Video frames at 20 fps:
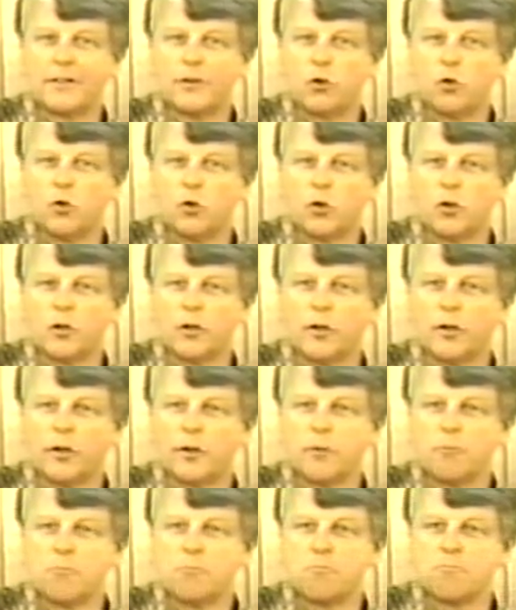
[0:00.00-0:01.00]
Or
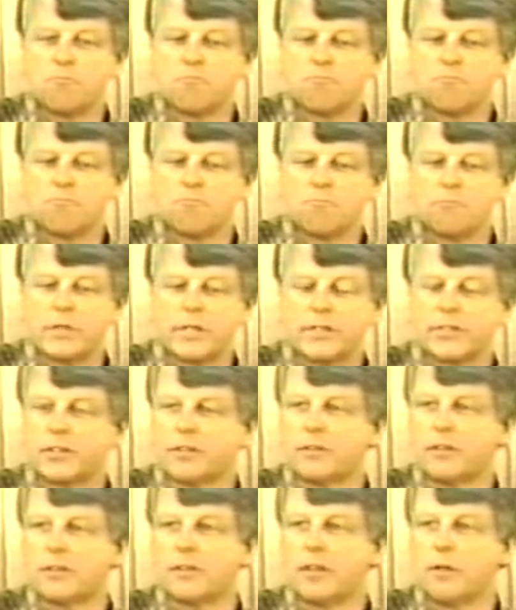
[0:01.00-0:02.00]
um, is
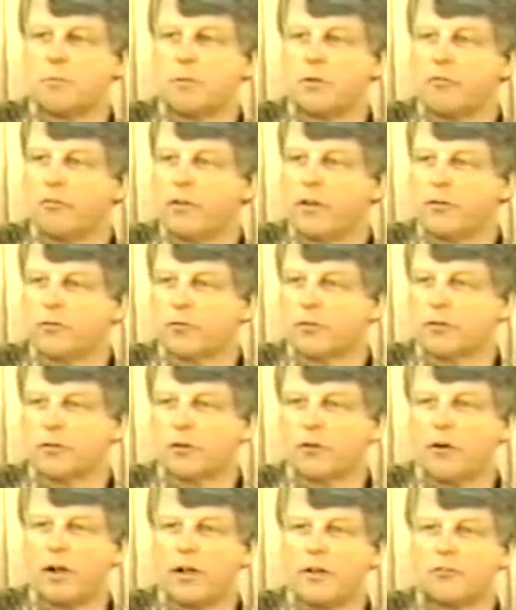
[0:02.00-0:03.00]
it that they be faithful to
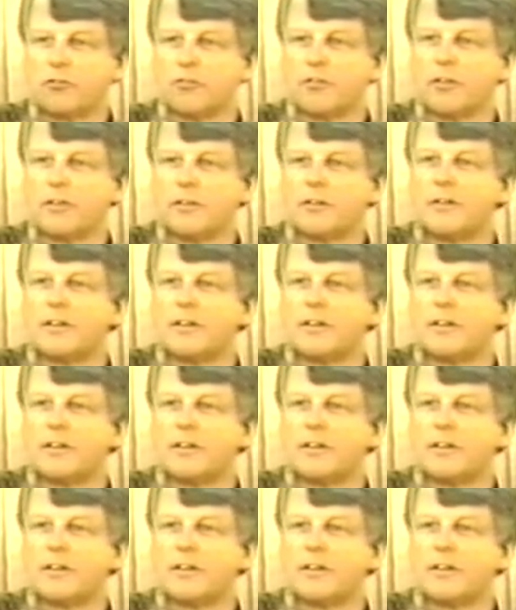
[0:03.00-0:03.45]
Christ? And,